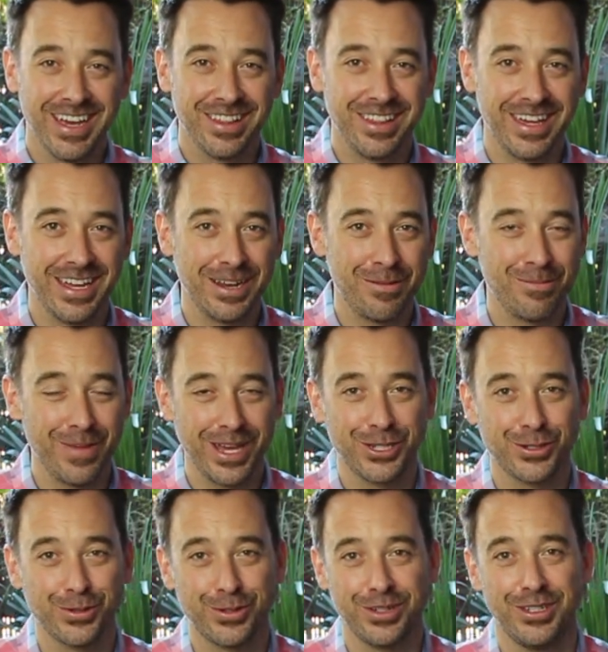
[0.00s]
then make
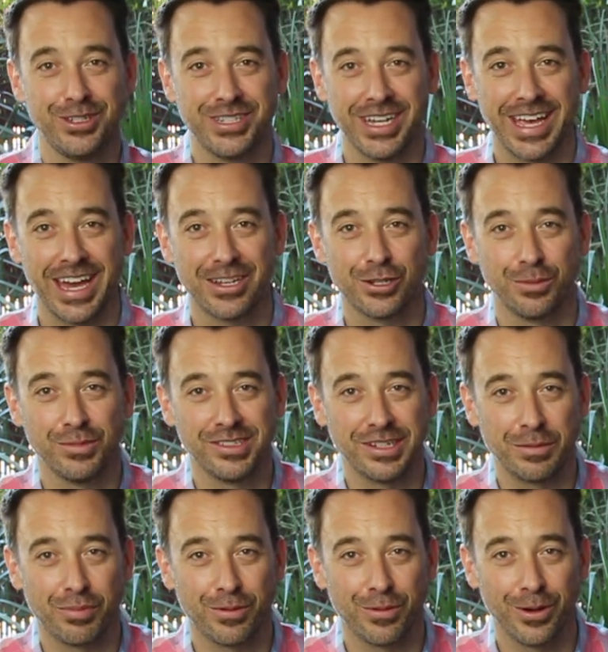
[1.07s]
sure you check out
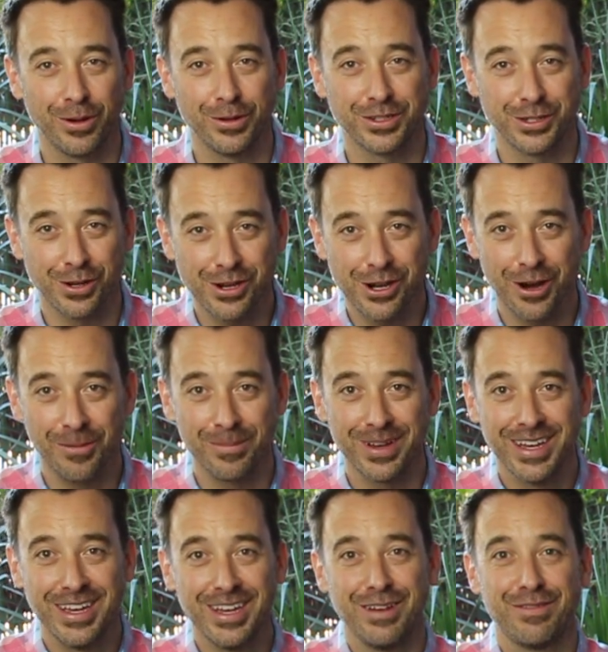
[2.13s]
topmusicpro.com
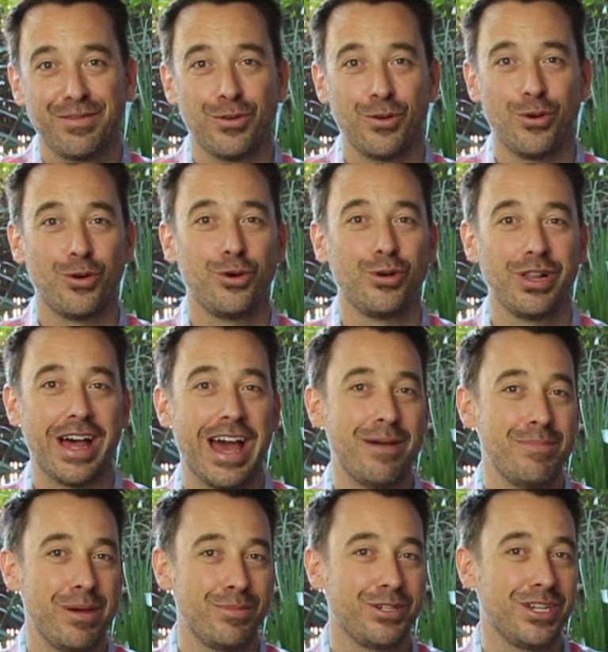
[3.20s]
for all
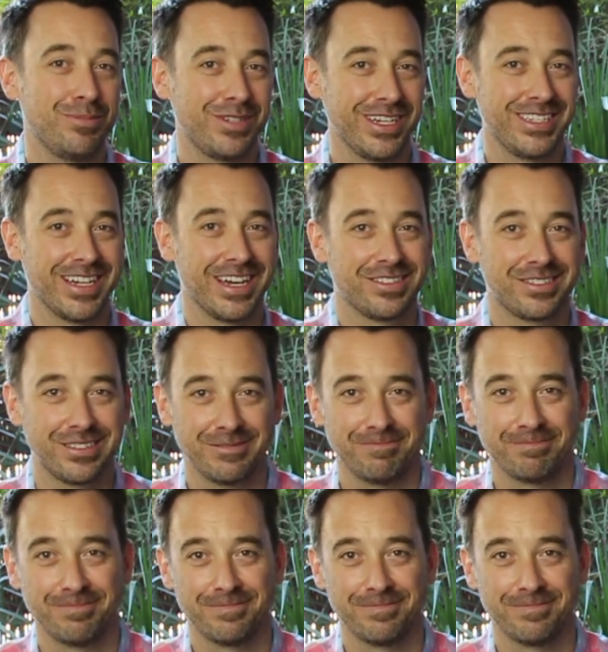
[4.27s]
our membership details.